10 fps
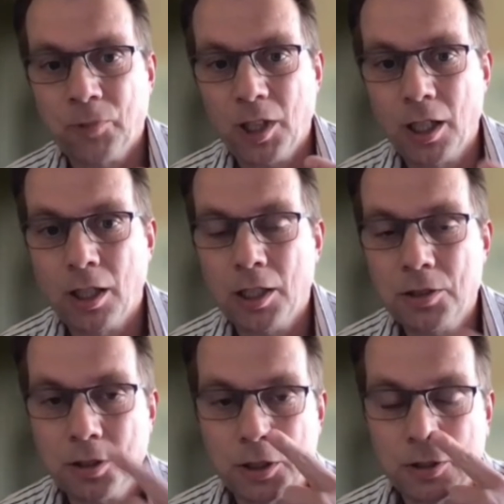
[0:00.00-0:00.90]
a lot
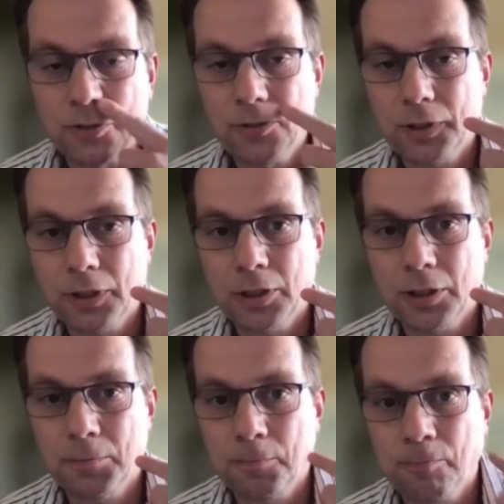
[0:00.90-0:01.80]
of
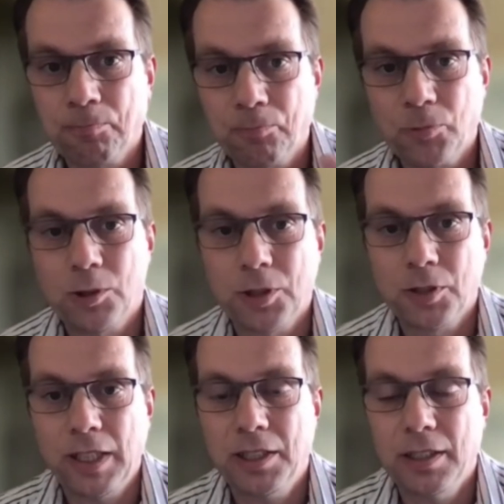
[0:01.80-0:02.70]
um,
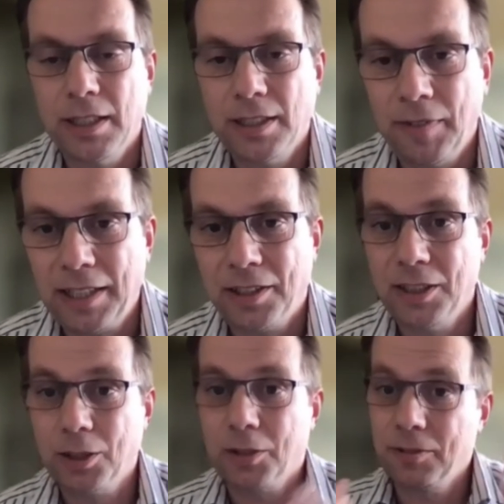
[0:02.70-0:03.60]
conservationists have actually
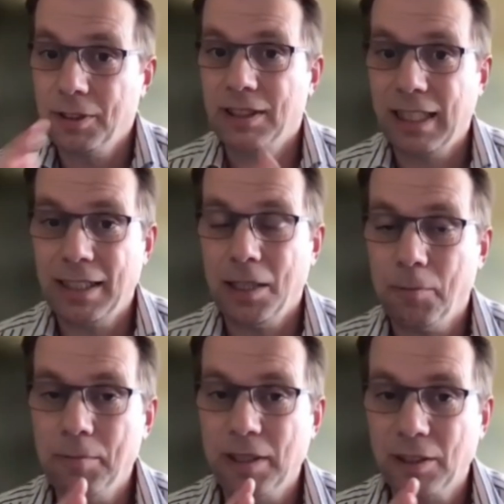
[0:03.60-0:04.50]
sort of said that
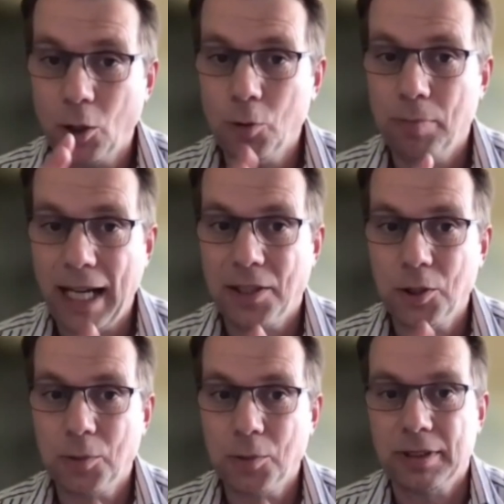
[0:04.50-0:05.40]
we must go back to
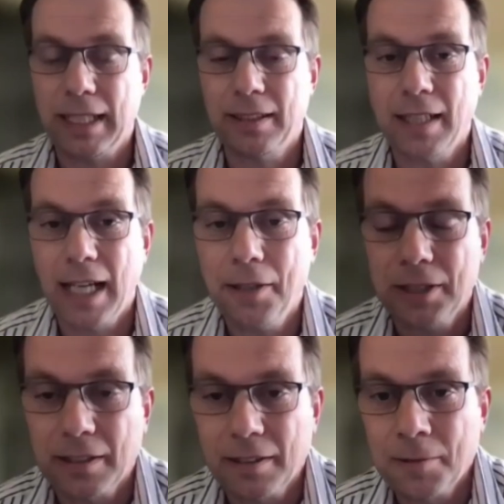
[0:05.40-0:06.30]
protected
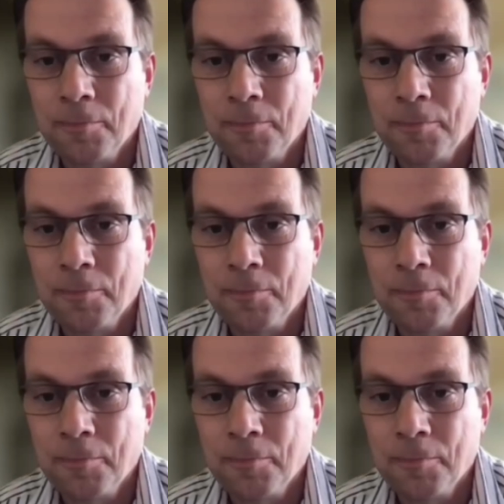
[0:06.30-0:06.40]
areas.